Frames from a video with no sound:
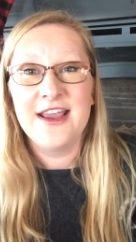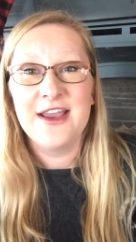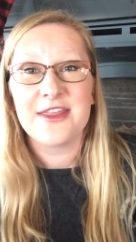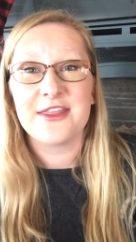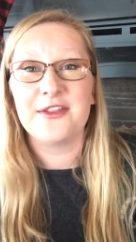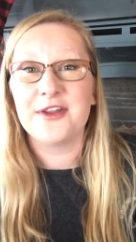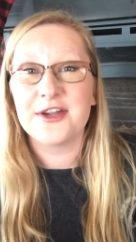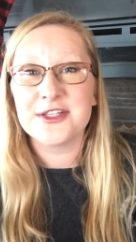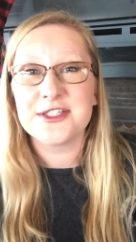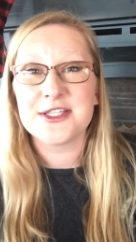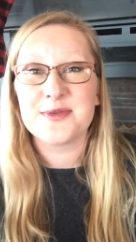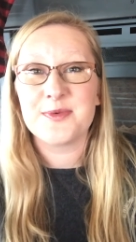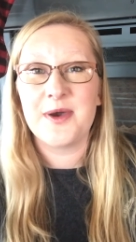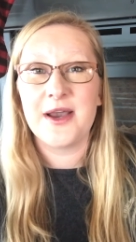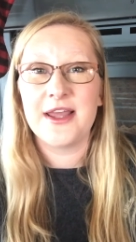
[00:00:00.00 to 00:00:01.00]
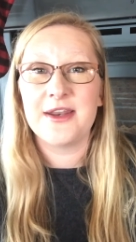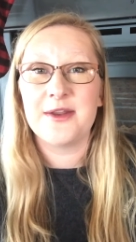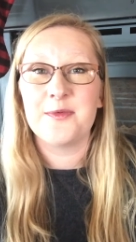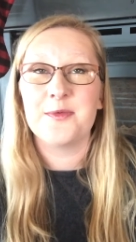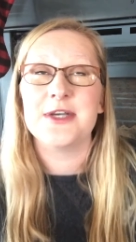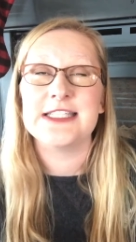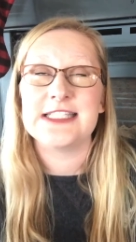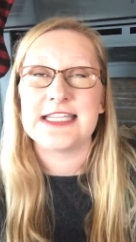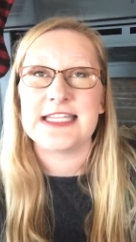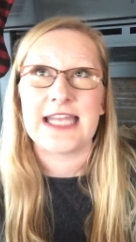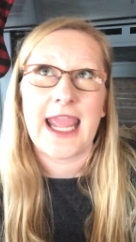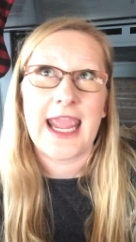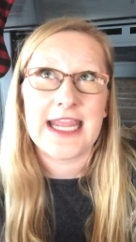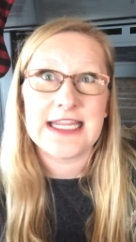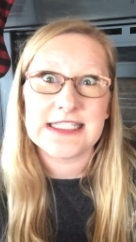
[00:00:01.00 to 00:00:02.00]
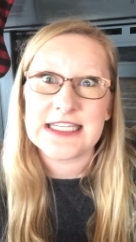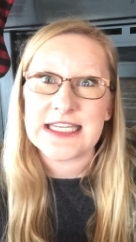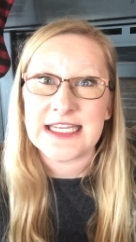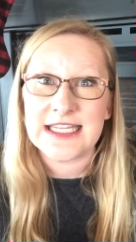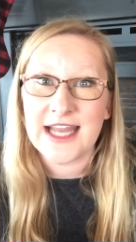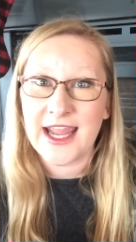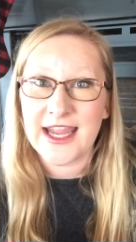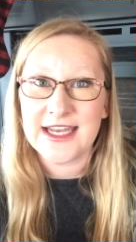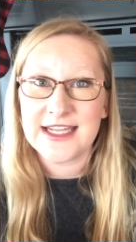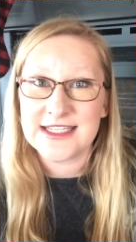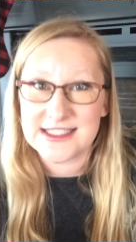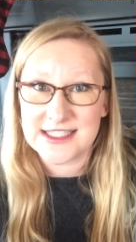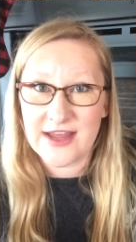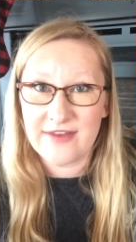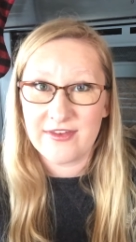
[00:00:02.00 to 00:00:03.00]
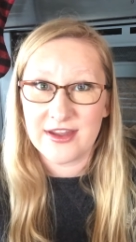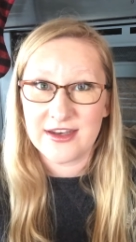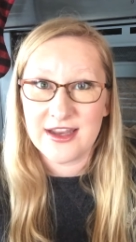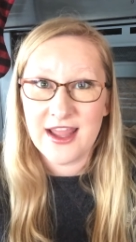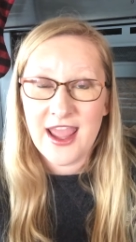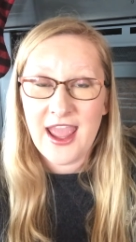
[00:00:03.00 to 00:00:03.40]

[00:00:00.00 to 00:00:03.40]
The largest one was in 1887